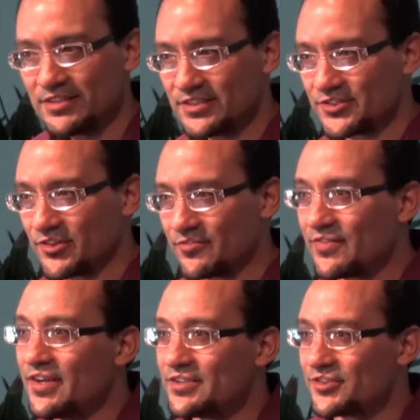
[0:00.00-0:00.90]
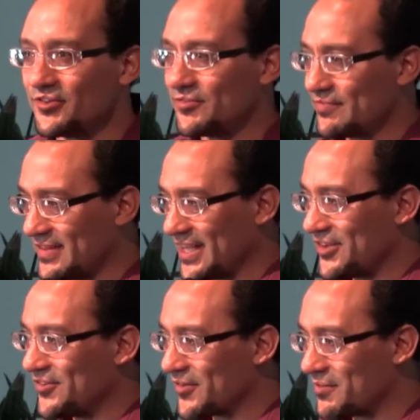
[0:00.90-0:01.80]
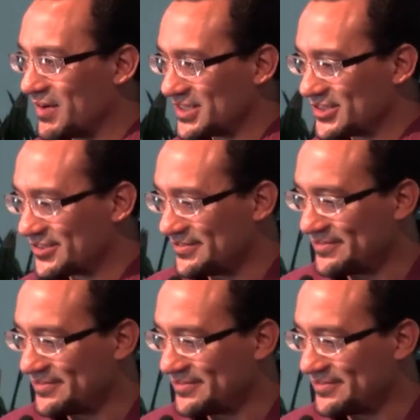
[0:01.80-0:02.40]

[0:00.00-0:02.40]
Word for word: and deserve. So thank you very much.